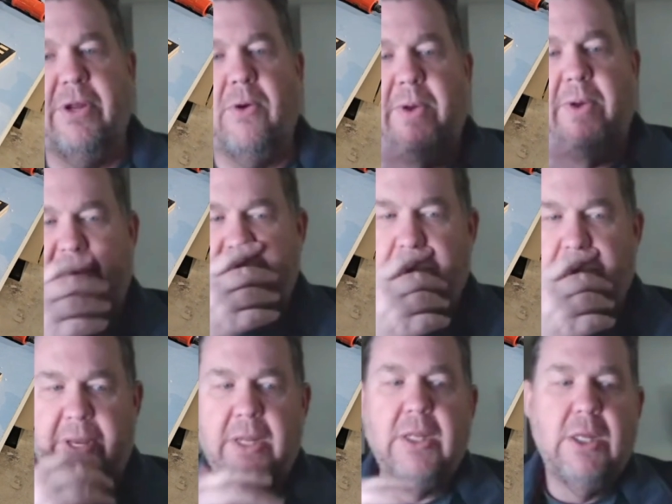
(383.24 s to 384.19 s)
whatever.
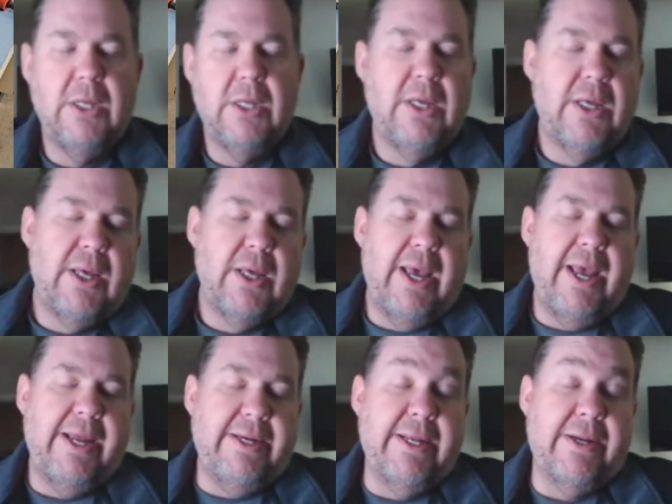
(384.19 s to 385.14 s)
But
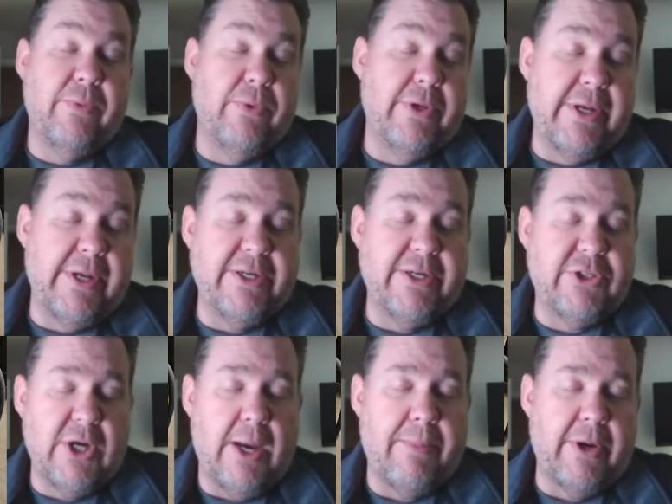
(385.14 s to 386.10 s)
he did a really nice
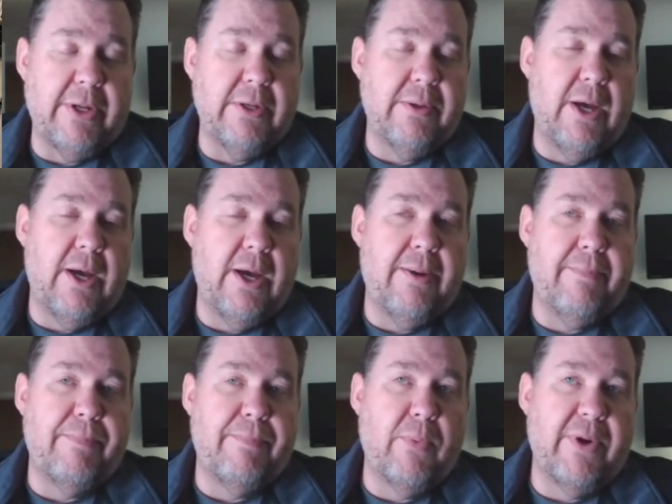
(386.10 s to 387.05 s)
job on it.
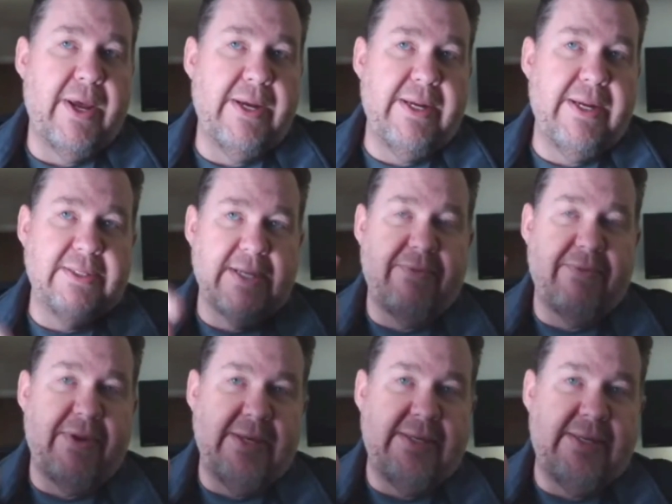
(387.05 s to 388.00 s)
But what I did is I
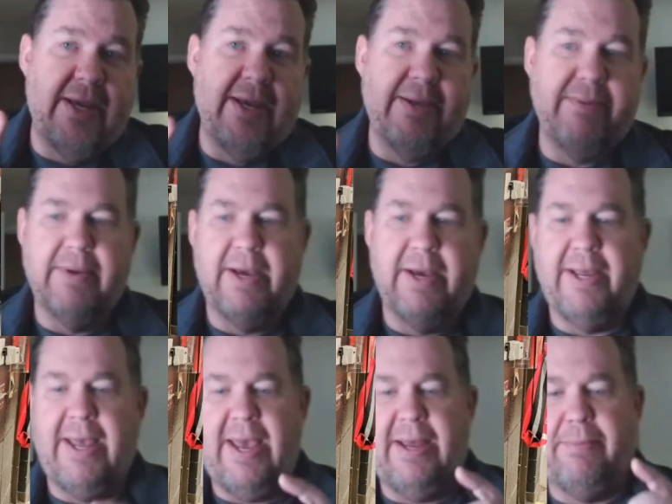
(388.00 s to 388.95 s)

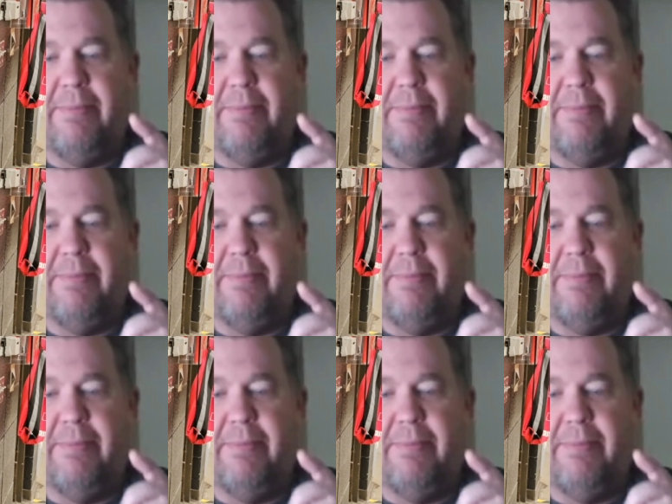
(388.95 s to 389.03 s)
had